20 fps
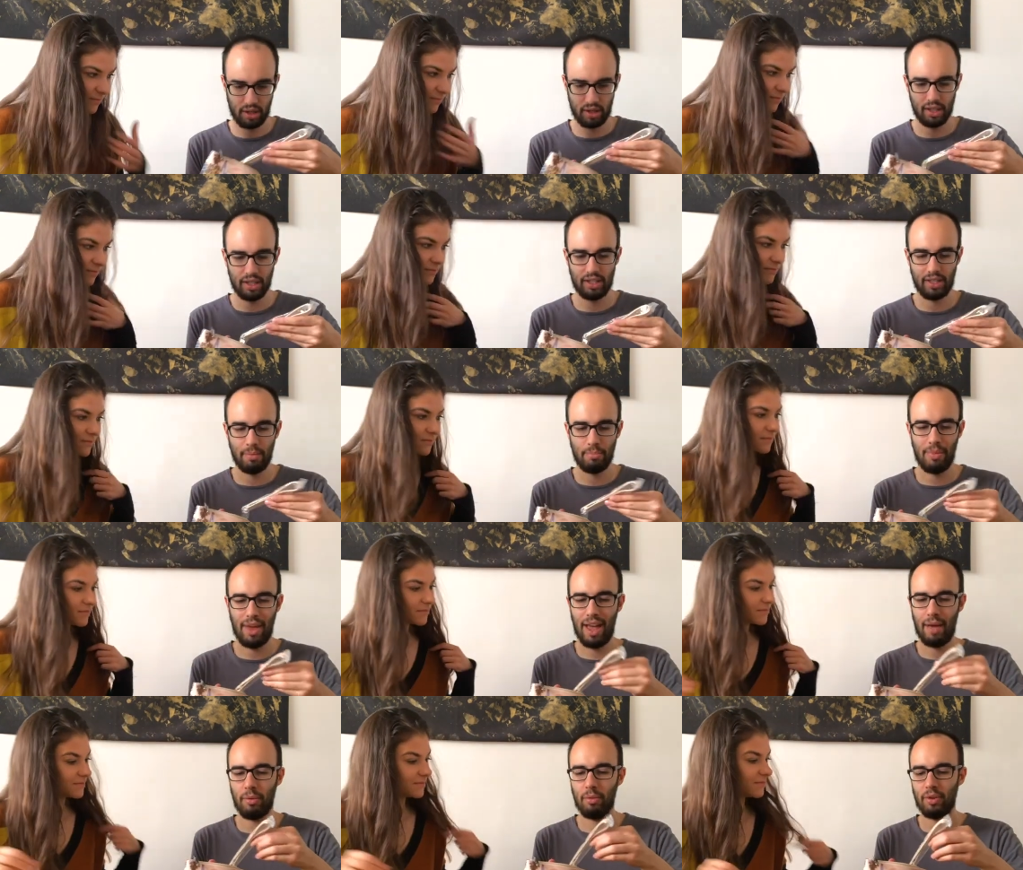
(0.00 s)
Speaker 1: It's a
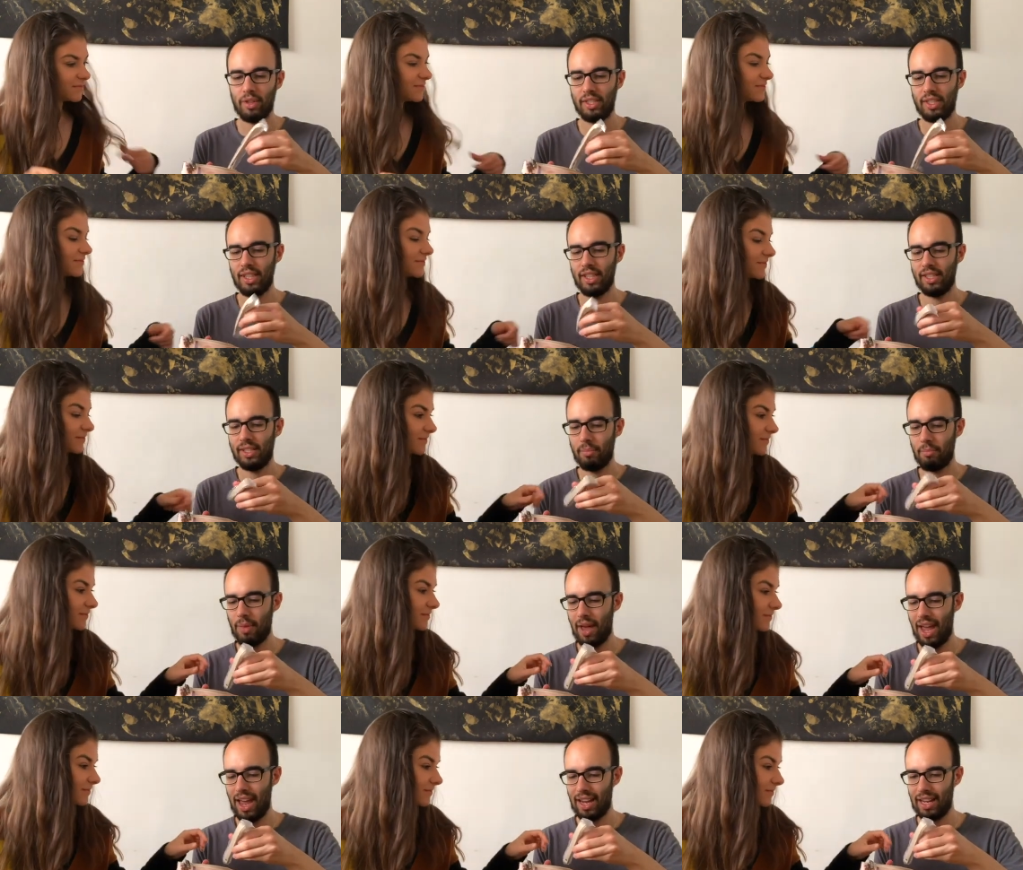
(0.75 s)
bag. I want to see it's a
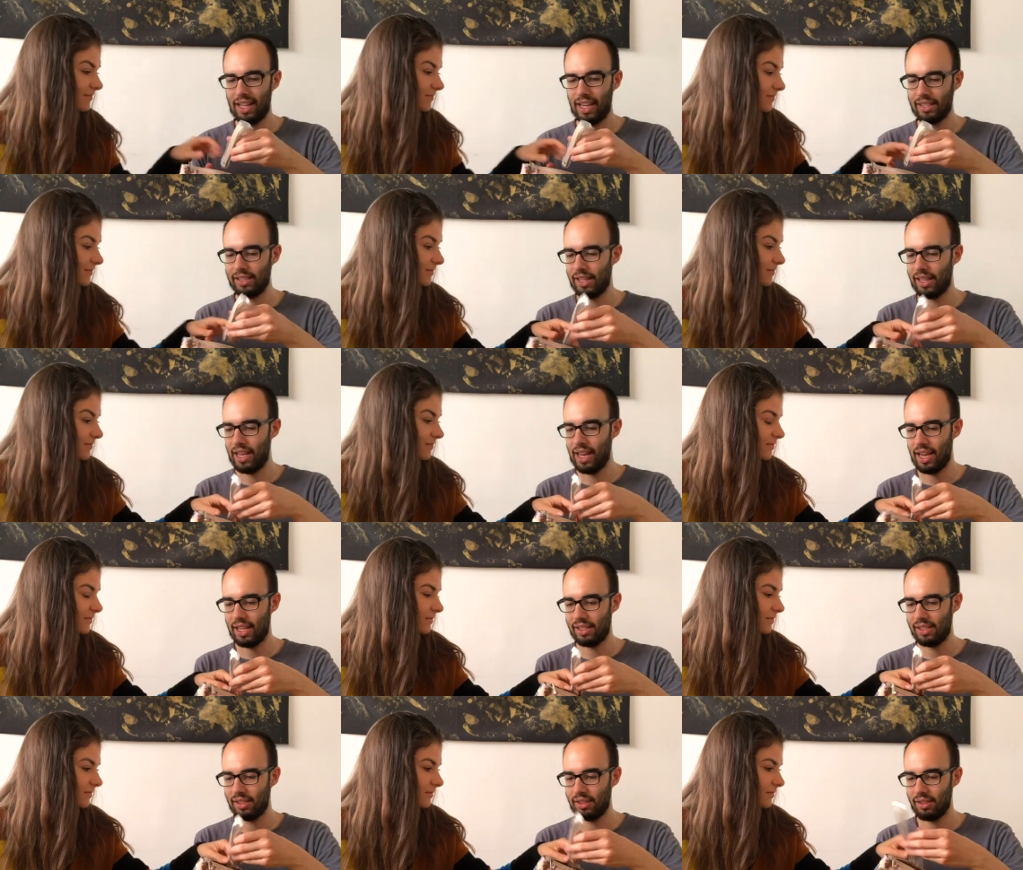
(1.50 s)
bag. That's
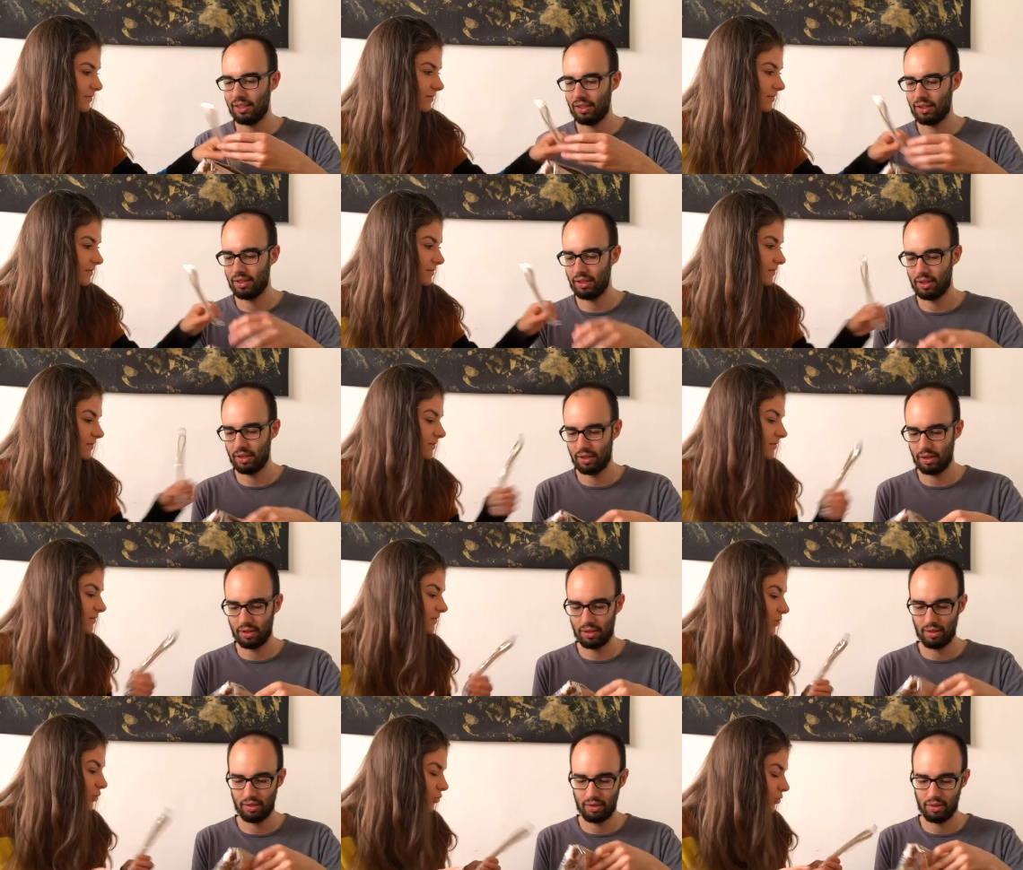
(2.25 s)
lace.
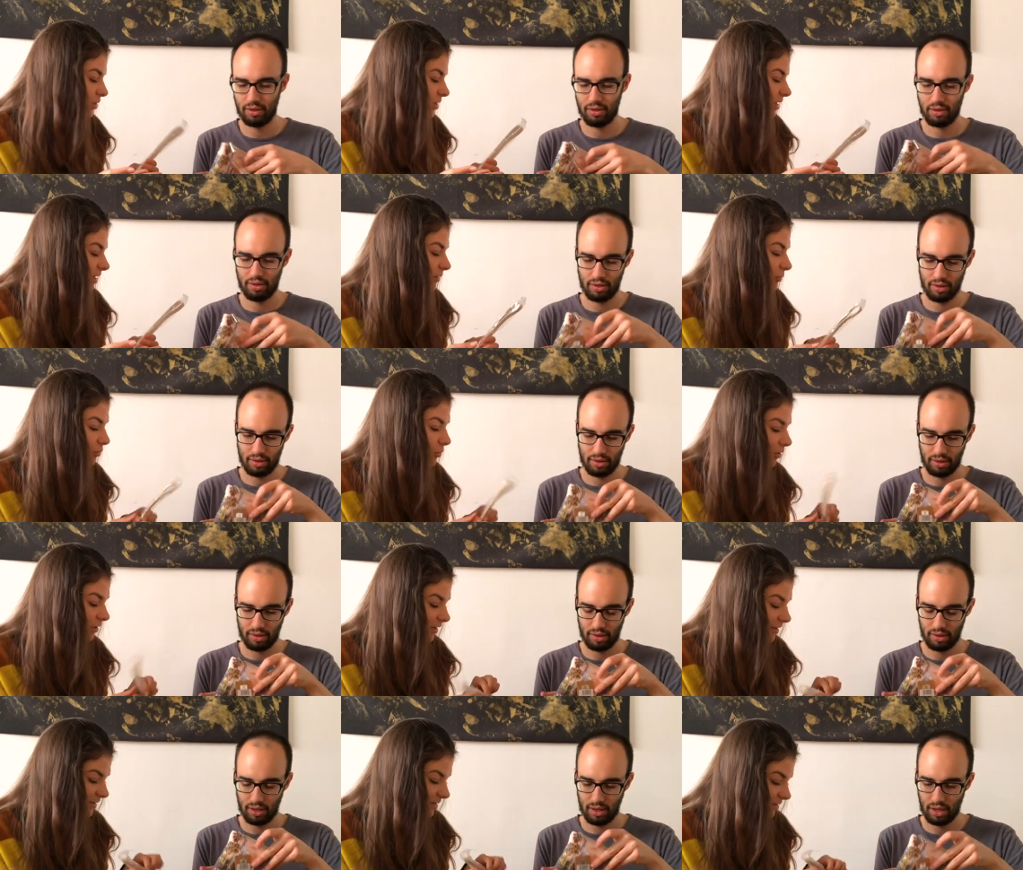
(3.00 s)
You said a
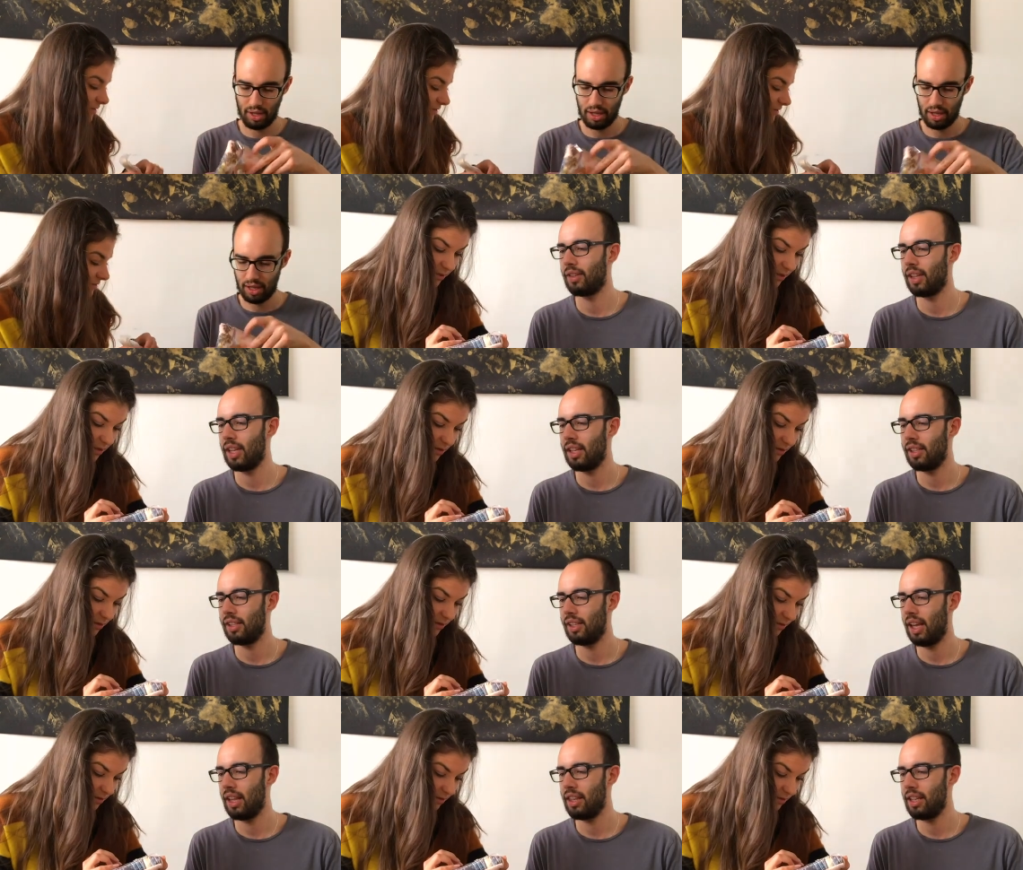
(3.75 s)
wallet. I
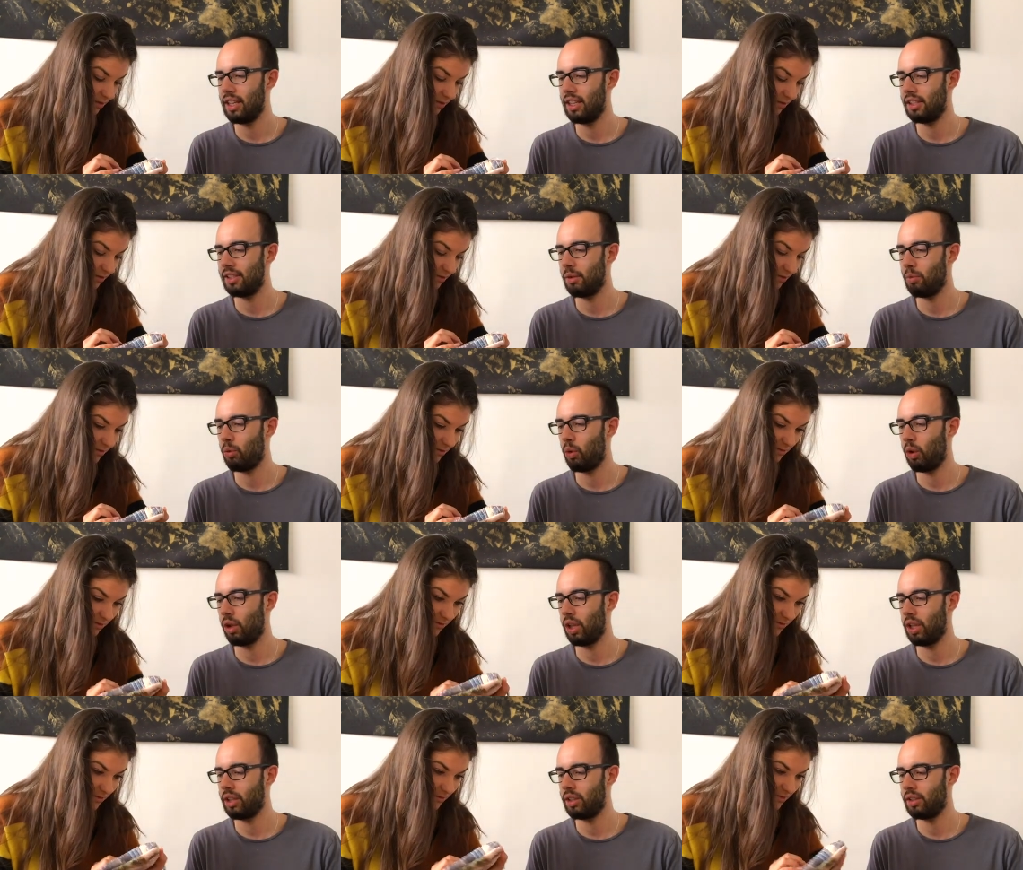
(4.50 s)
think it's a
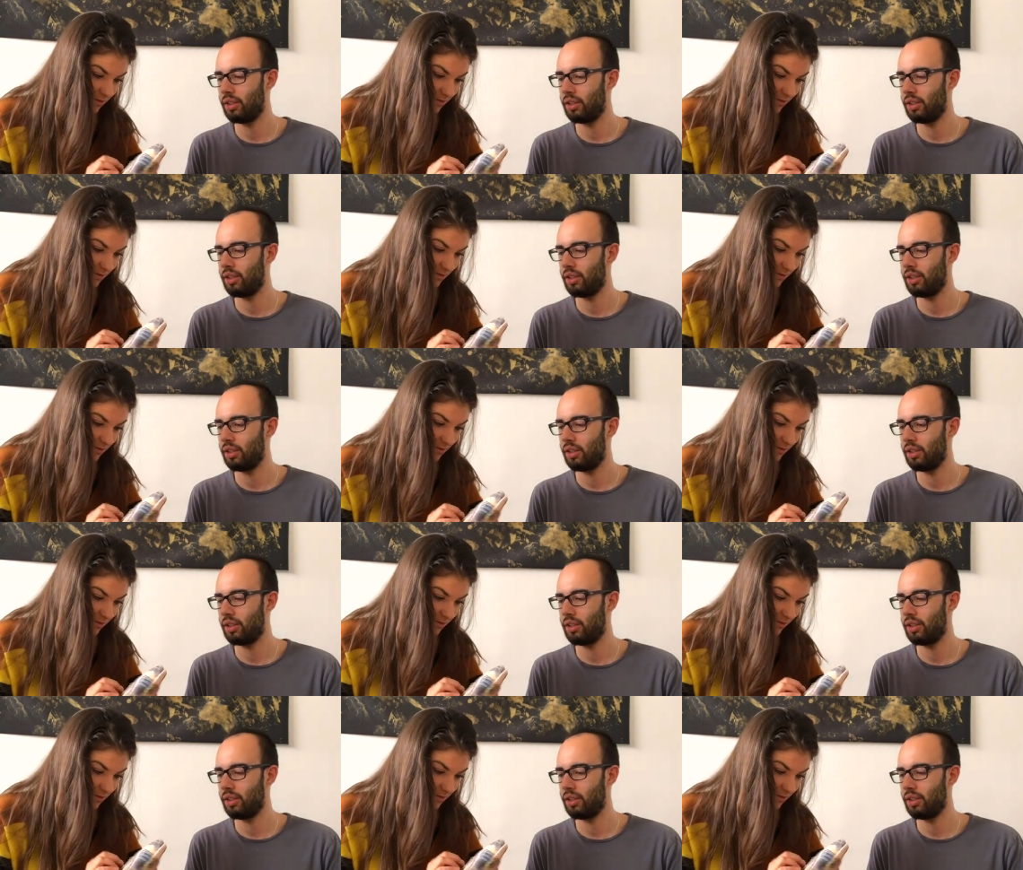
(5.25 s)
wallet.